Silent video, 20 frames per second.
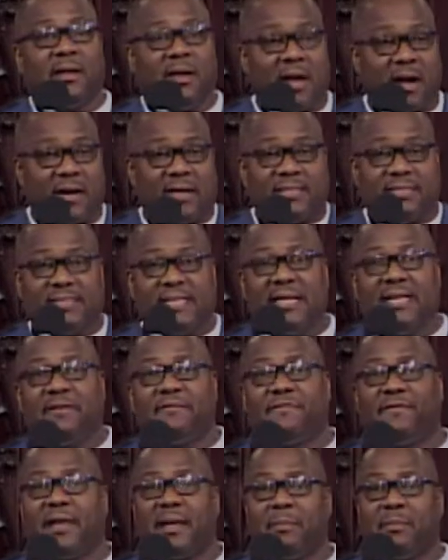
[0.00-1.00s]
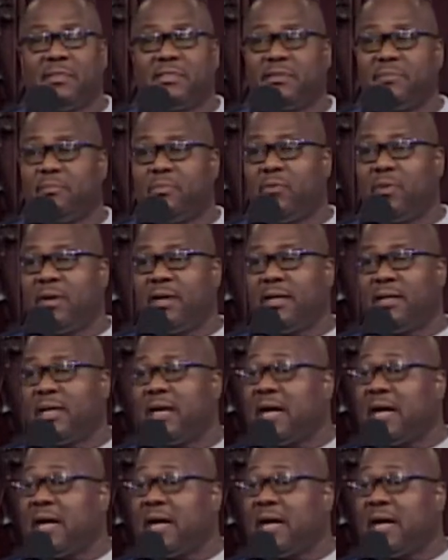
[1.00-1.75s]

Our extended family is important.